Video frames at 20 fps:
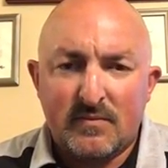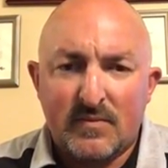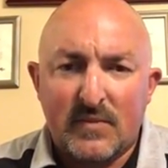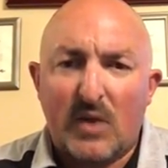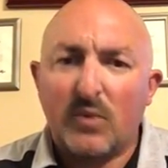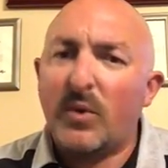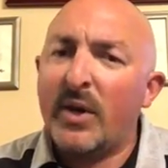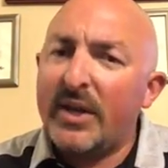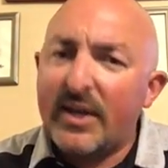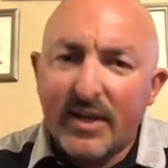
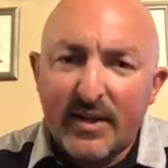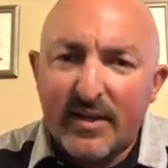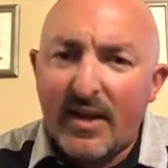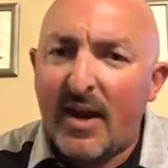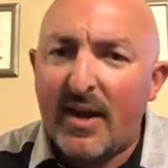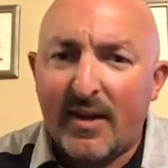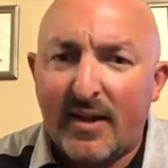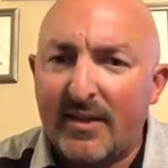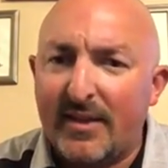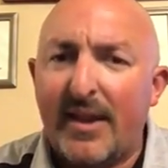And we
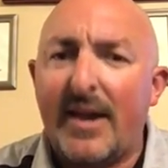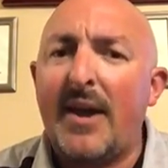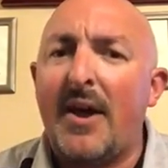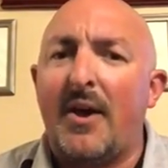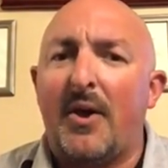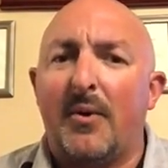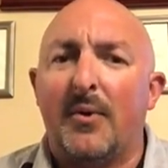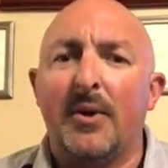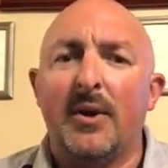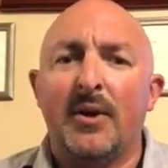cannot
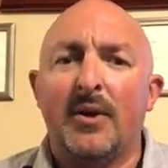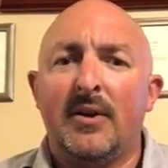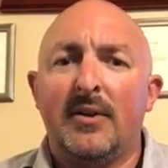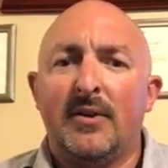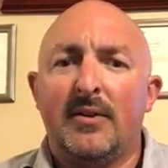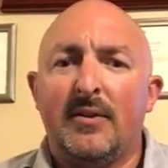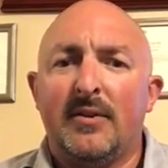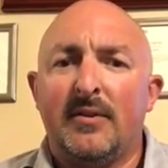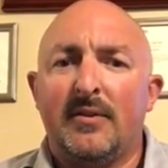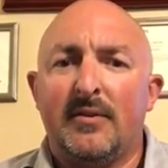allow
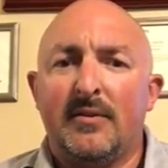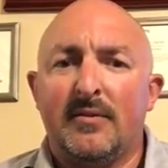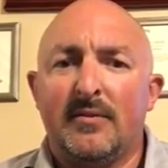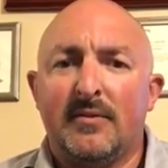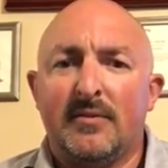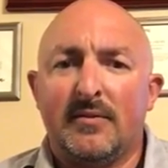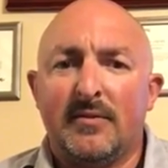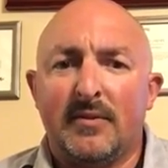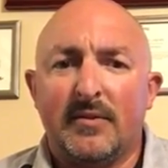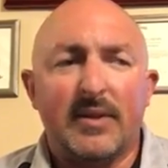
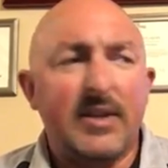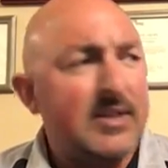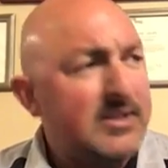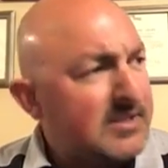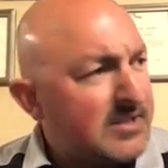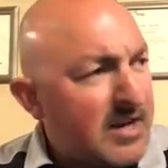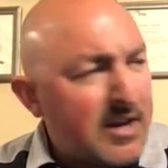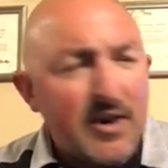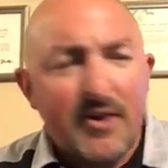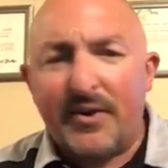these
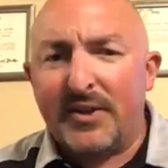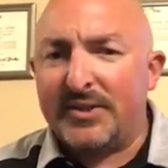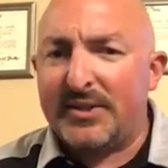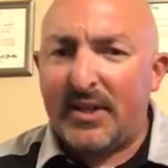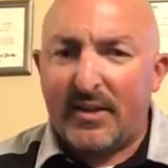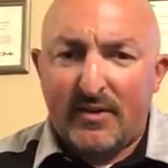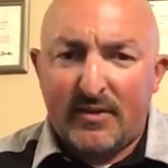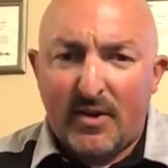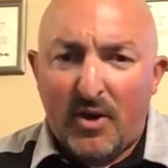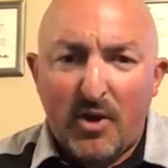terrorists
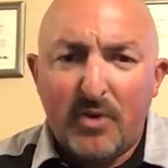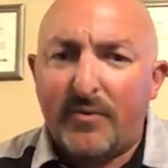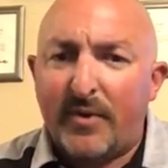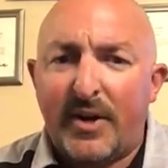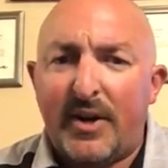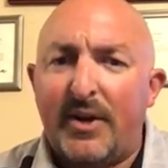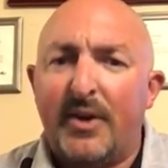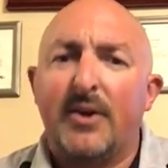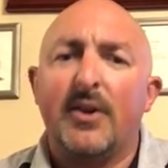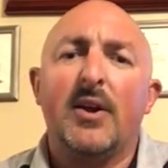over
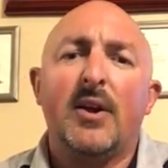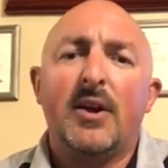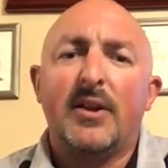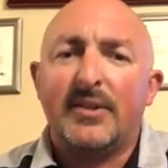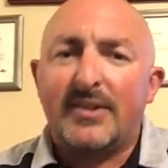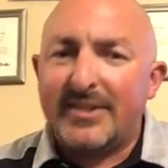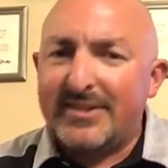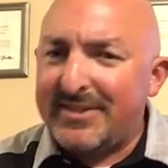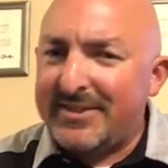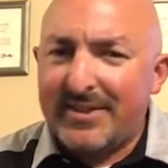here
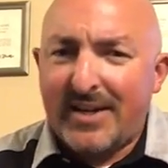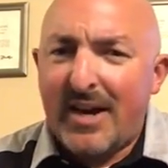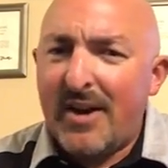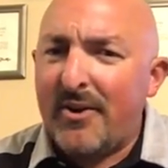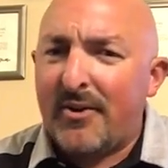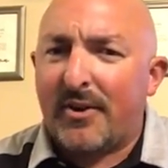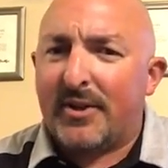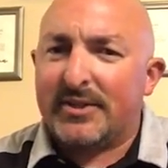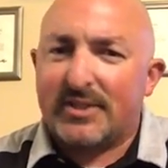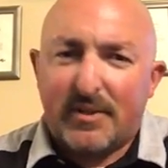to
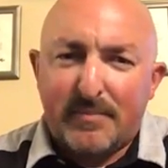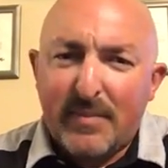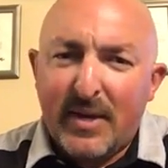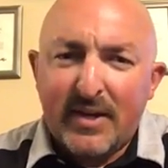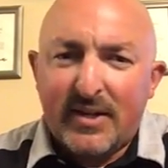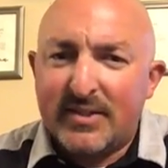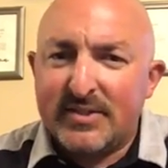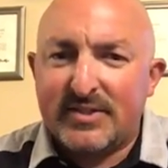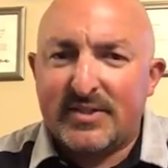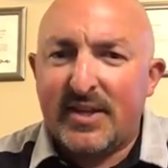scare us and
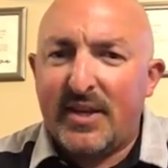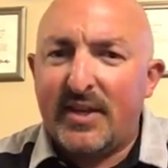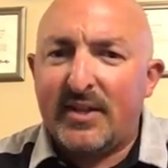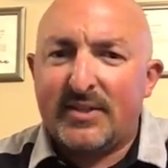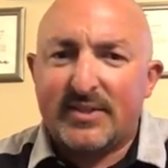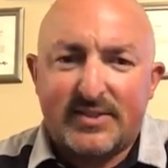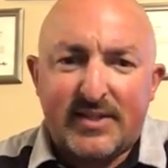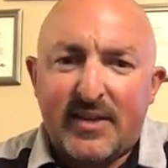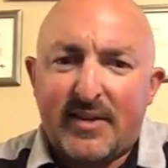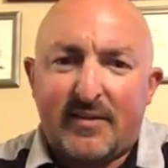make us
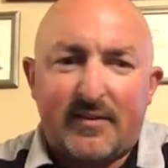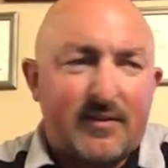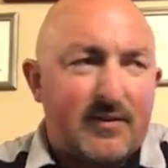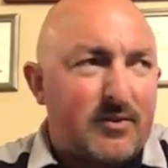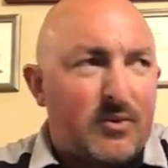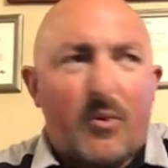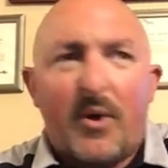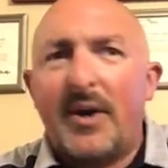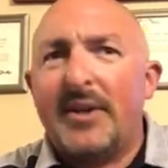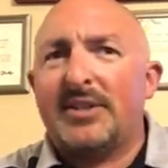think
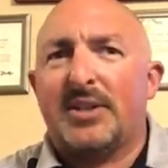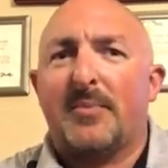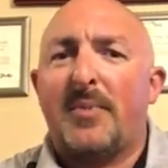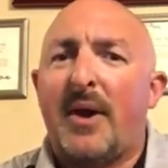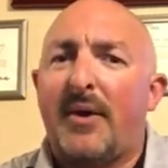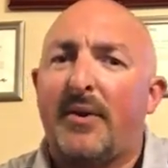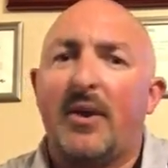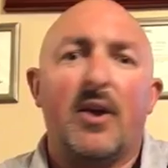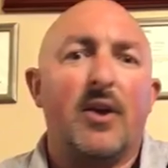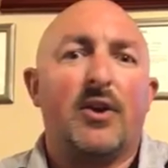twice
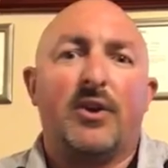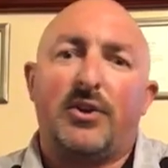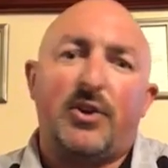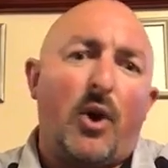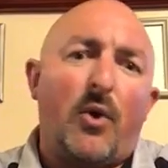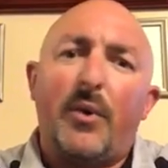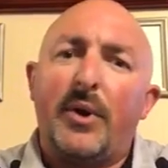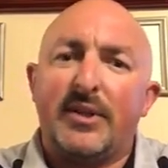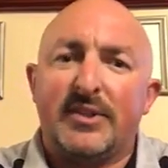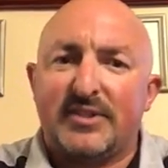about
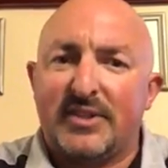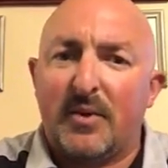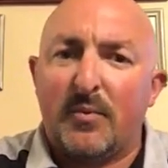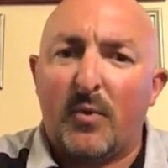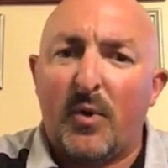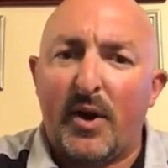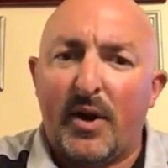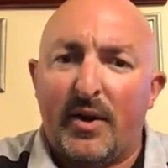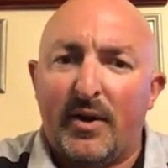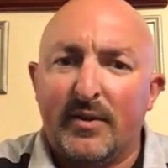going
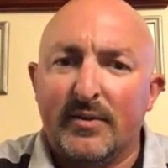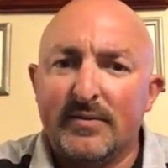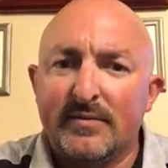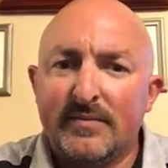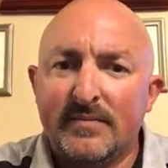somewhere.